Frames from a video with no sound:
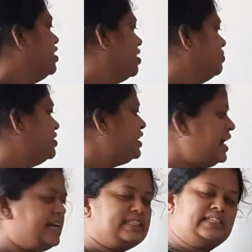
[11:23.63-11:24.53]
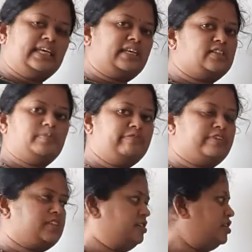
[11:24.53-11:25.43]
terms. AC is my
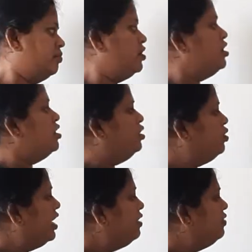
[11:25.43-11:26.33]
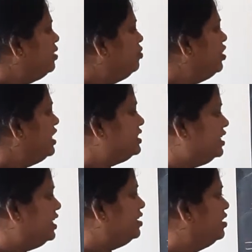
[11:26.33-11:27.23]
first term. Do I have one more
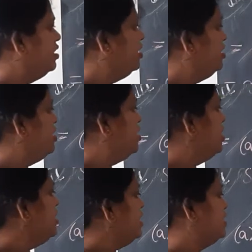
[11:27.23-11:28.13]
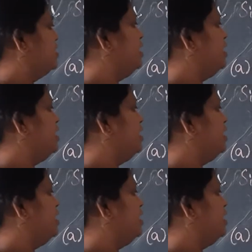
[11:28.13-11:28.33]
AC? Yes,